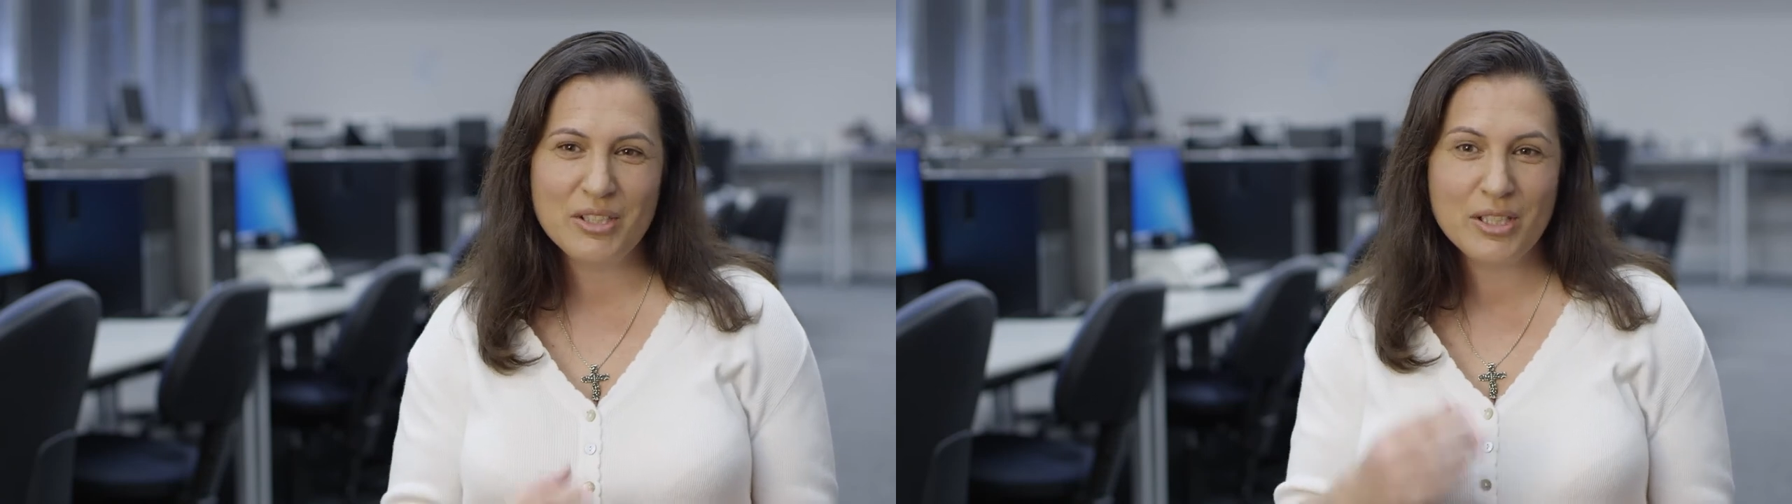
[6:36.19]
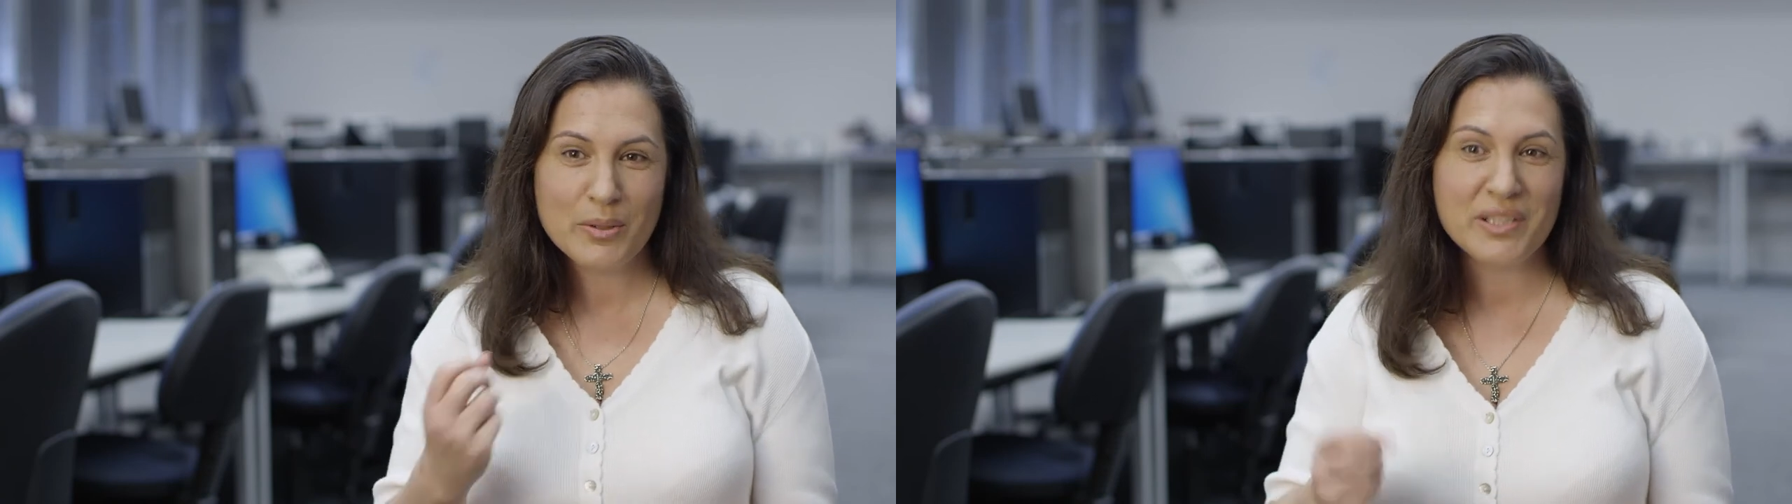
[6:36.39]

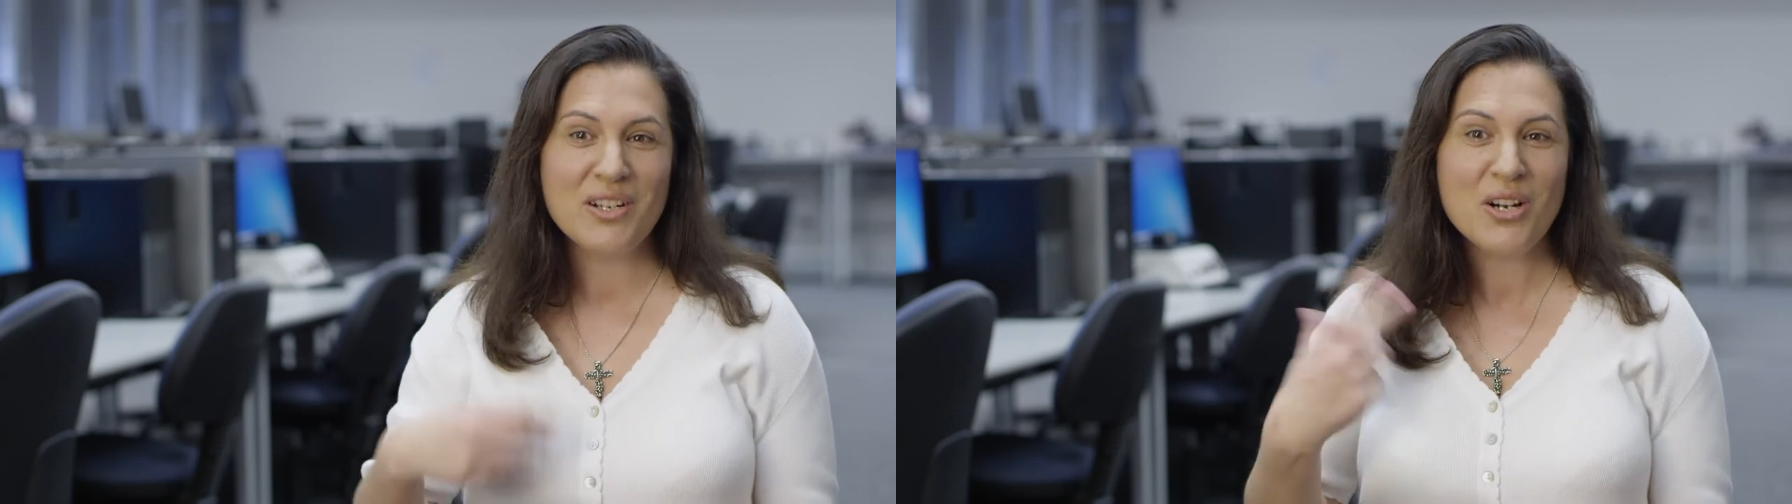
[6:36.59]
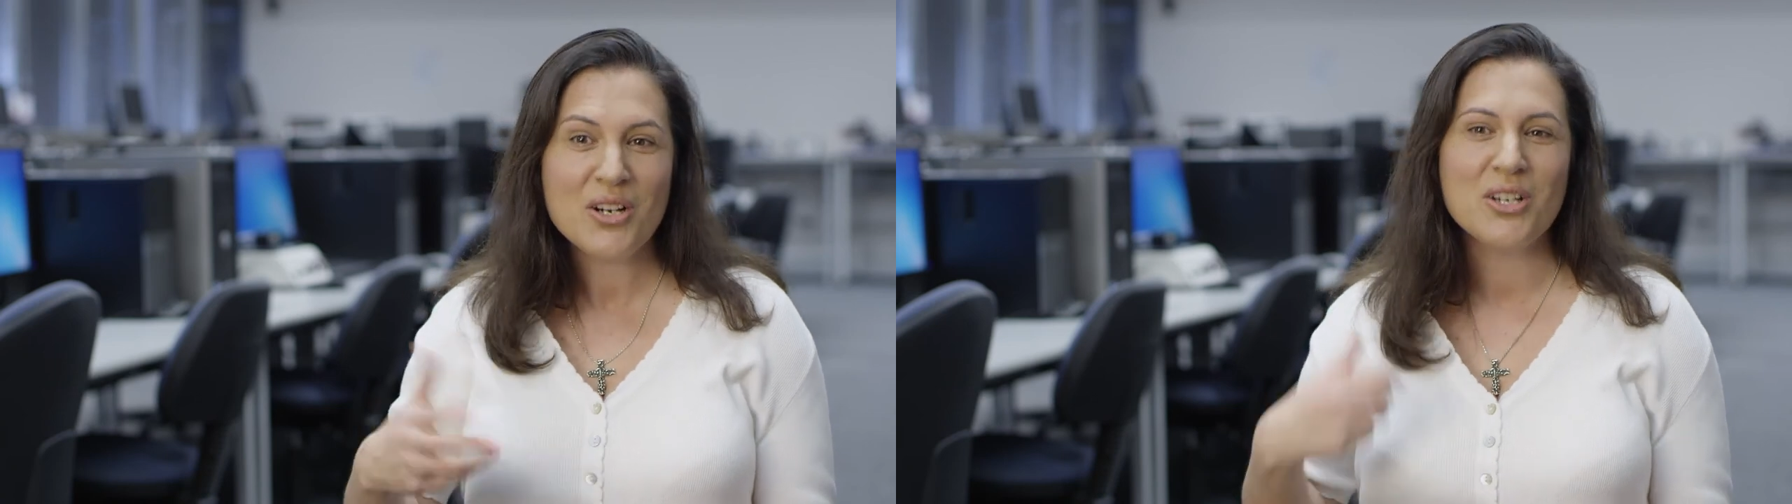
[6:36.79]
going,
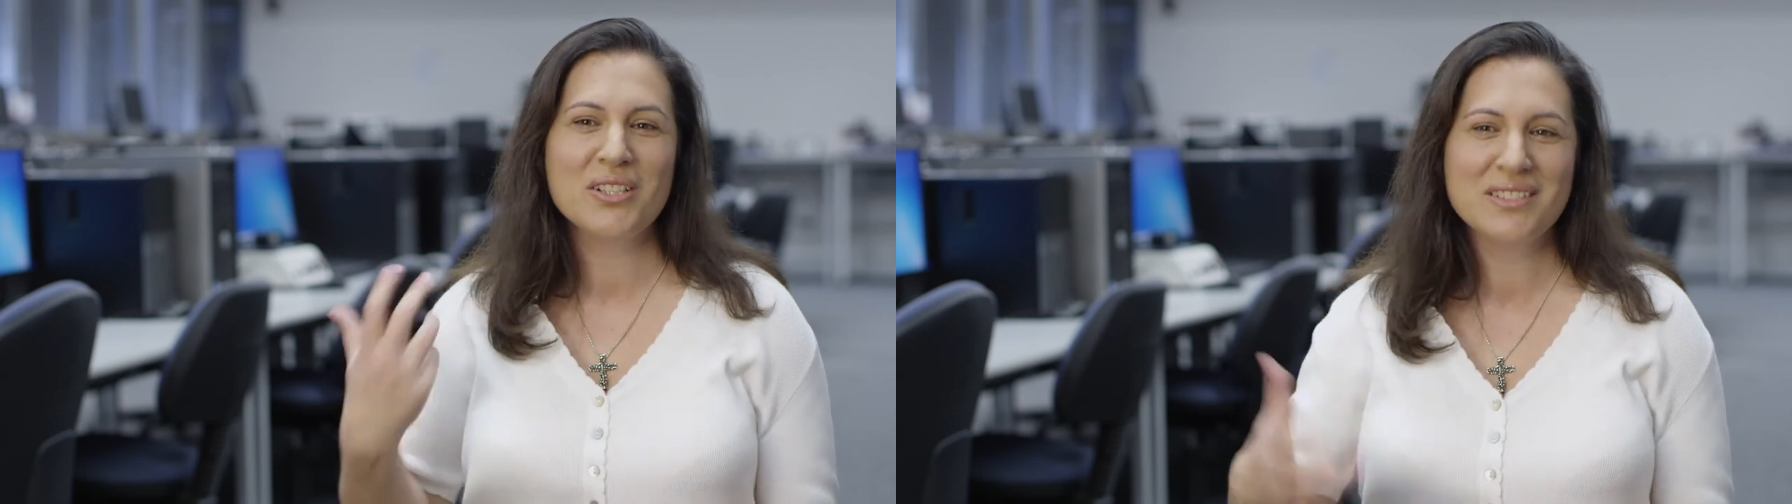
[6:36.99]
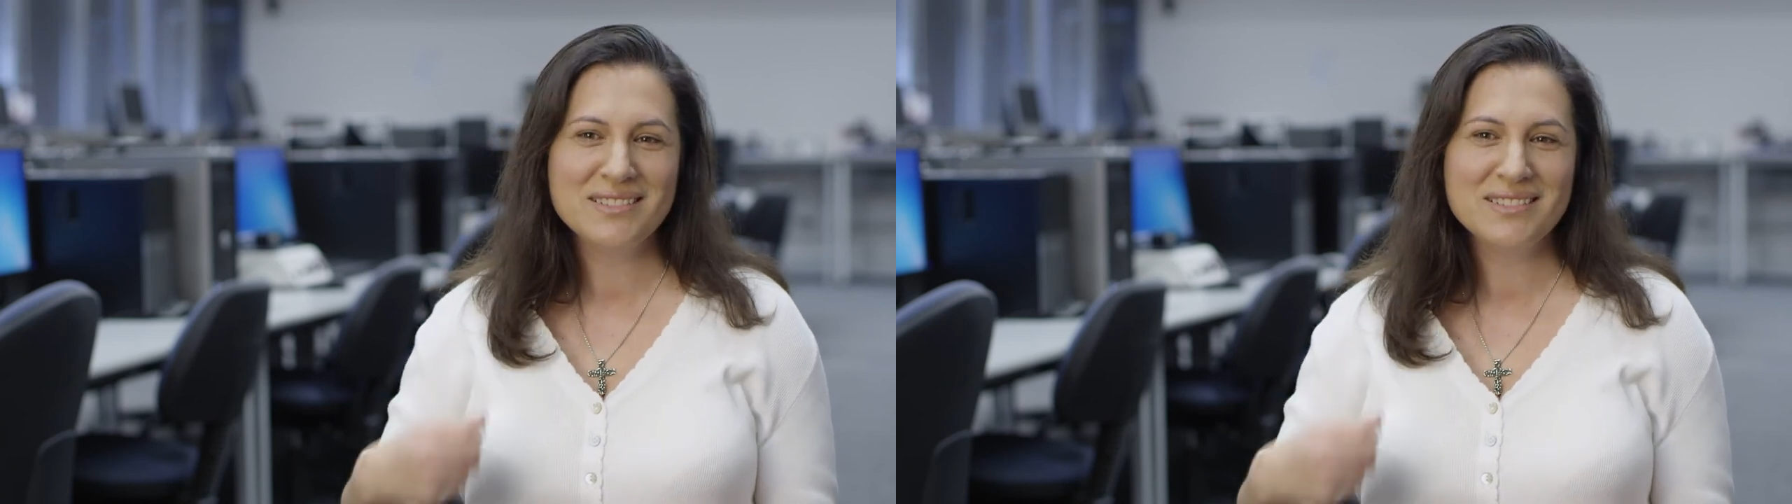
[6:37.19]
oh,